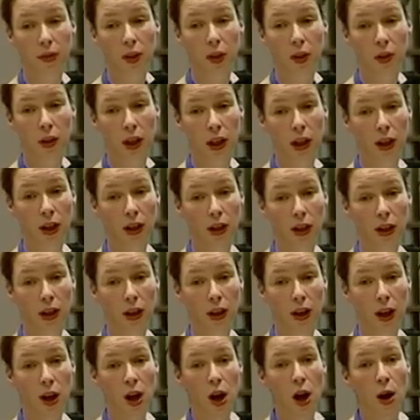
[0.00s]
okay?
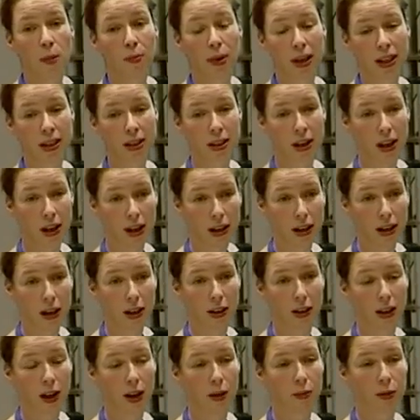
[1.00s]
By telling
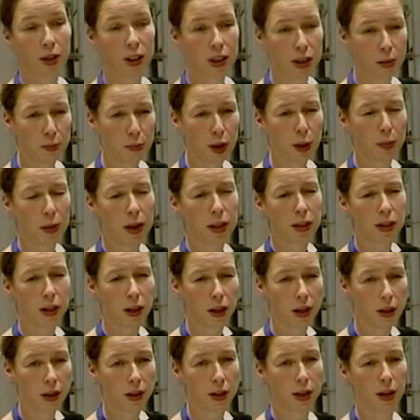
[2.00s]
them, simply by
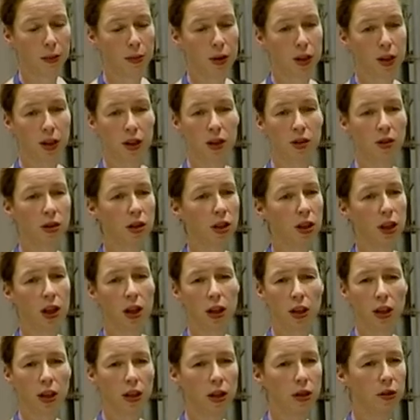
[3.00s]
telling them, it's not
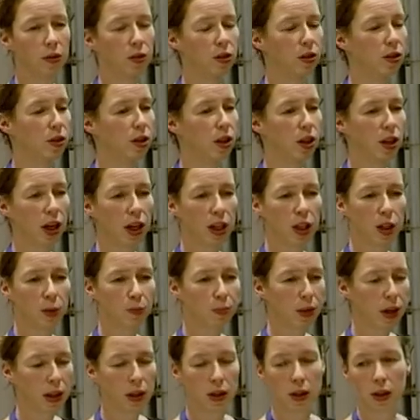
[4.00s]
any
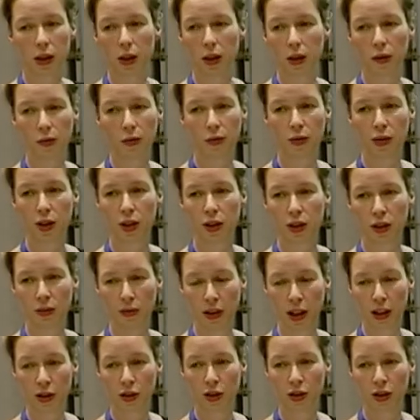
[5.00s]
expensive
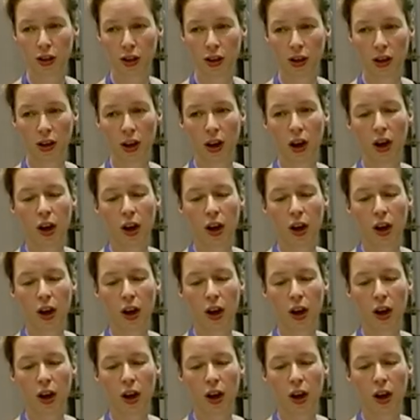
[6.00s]
intervention.